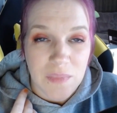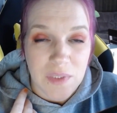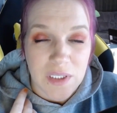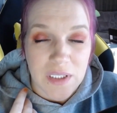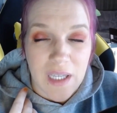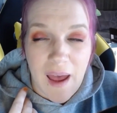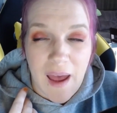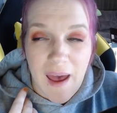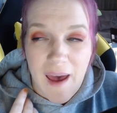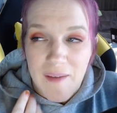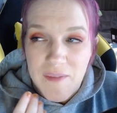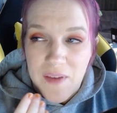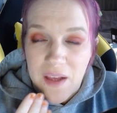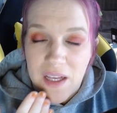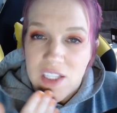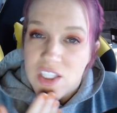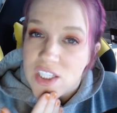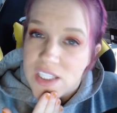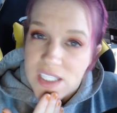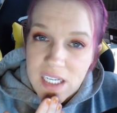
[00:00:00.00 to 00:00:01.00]

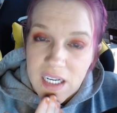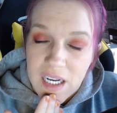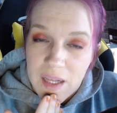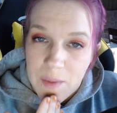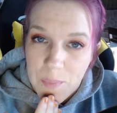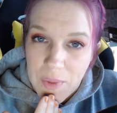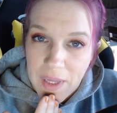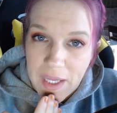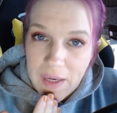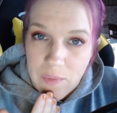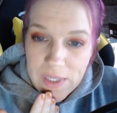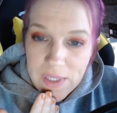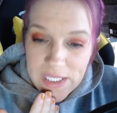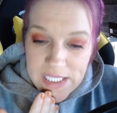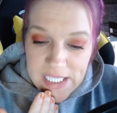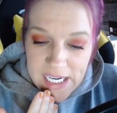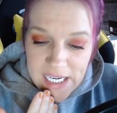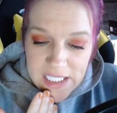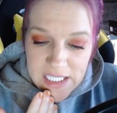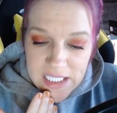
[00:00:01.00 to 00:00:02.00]
having just an implant
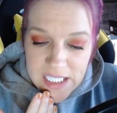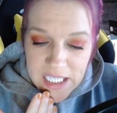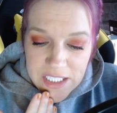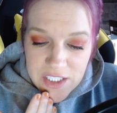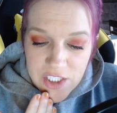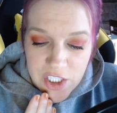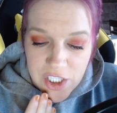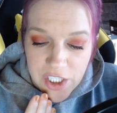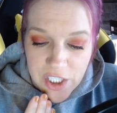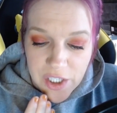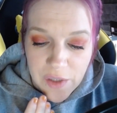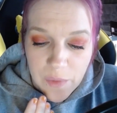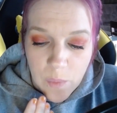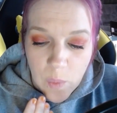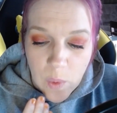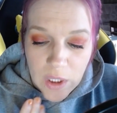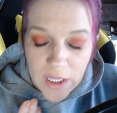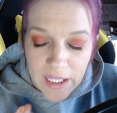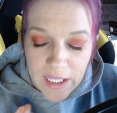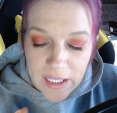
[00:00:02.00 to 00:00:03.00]
retained denture
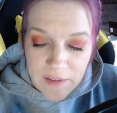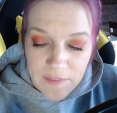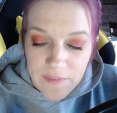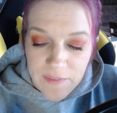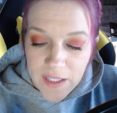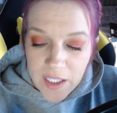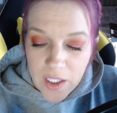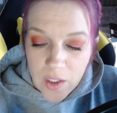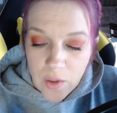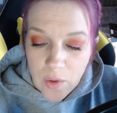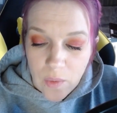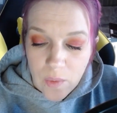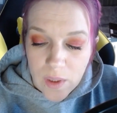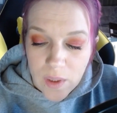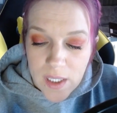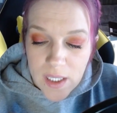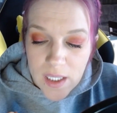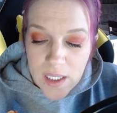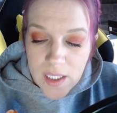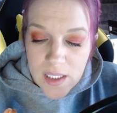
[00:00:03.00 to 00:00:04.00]
will give you
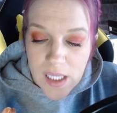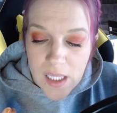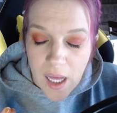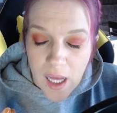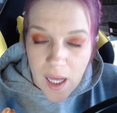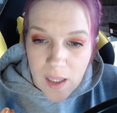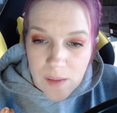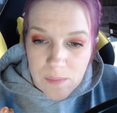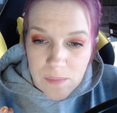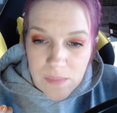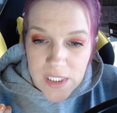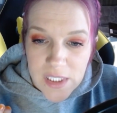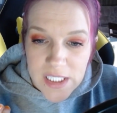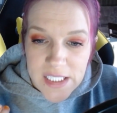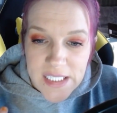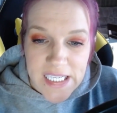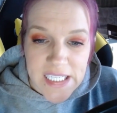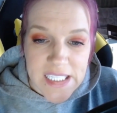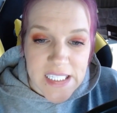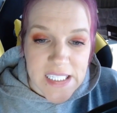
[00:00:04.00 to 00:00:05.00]

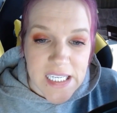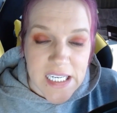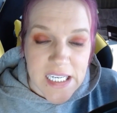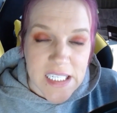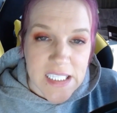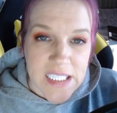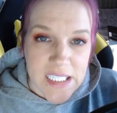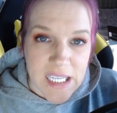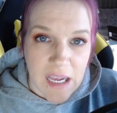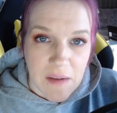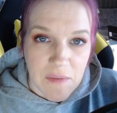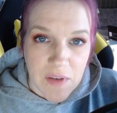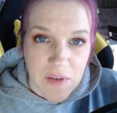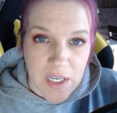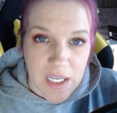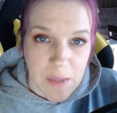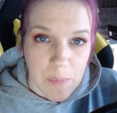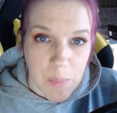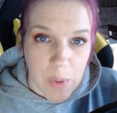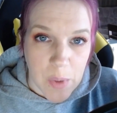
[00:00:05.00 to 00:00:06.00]
60 to
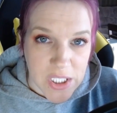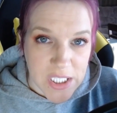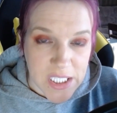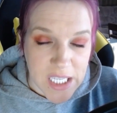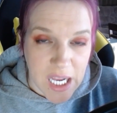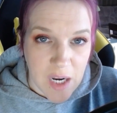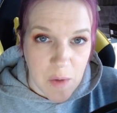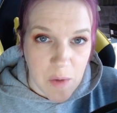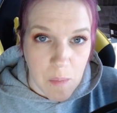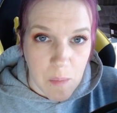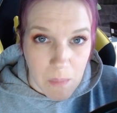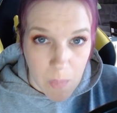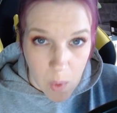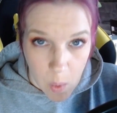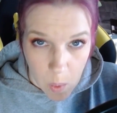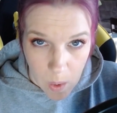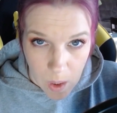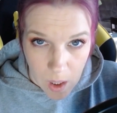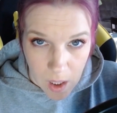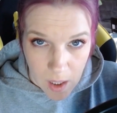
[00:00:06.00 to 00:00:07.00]
70%
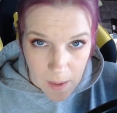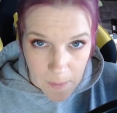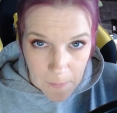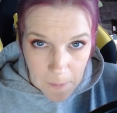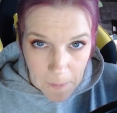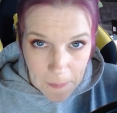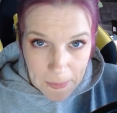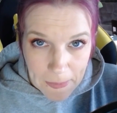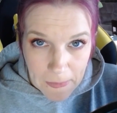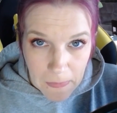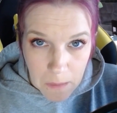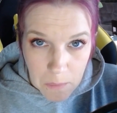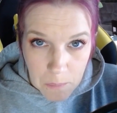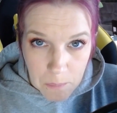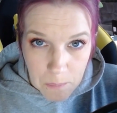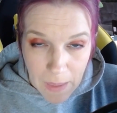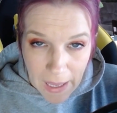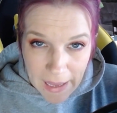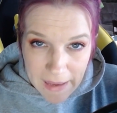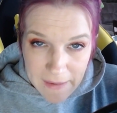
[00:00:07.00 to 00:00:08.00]
more
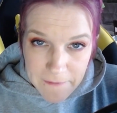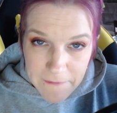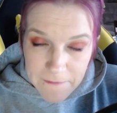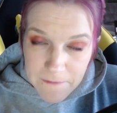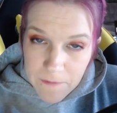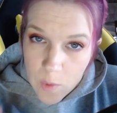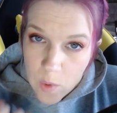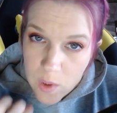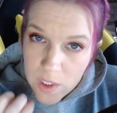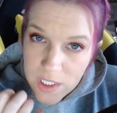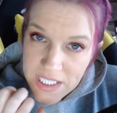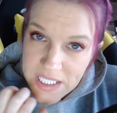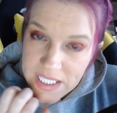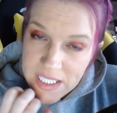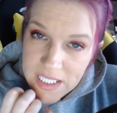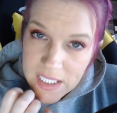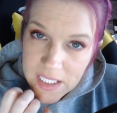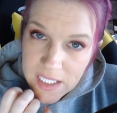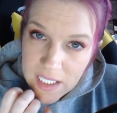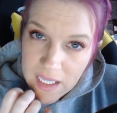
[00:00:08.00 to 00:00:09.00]
bite
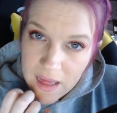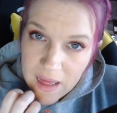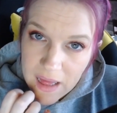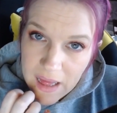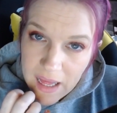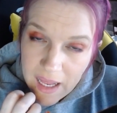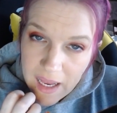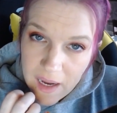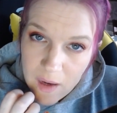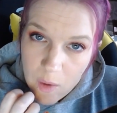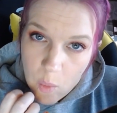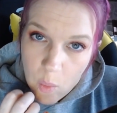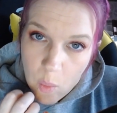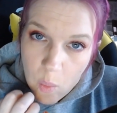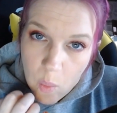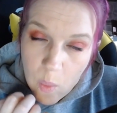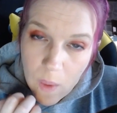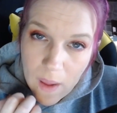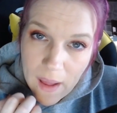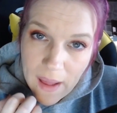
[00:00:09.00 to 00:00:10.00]
force than
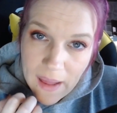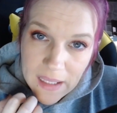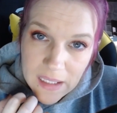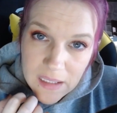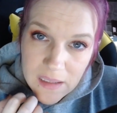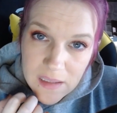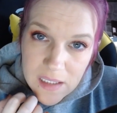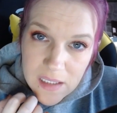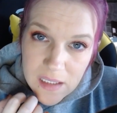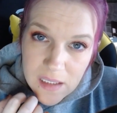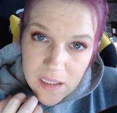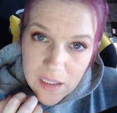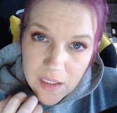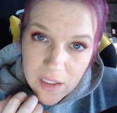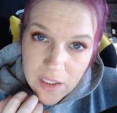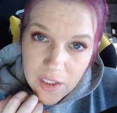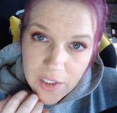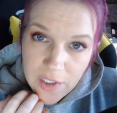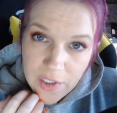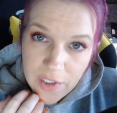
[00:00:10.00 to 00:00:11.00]
what
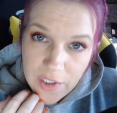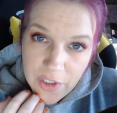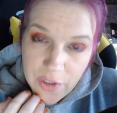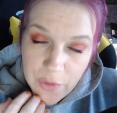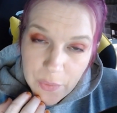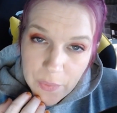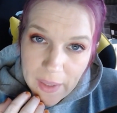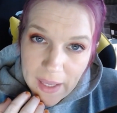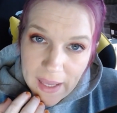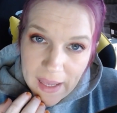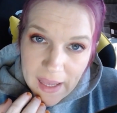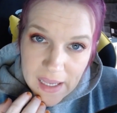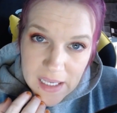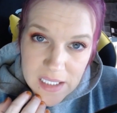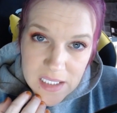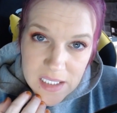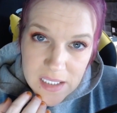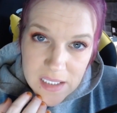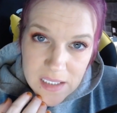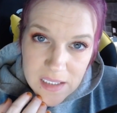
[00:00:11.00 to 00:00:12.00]
you get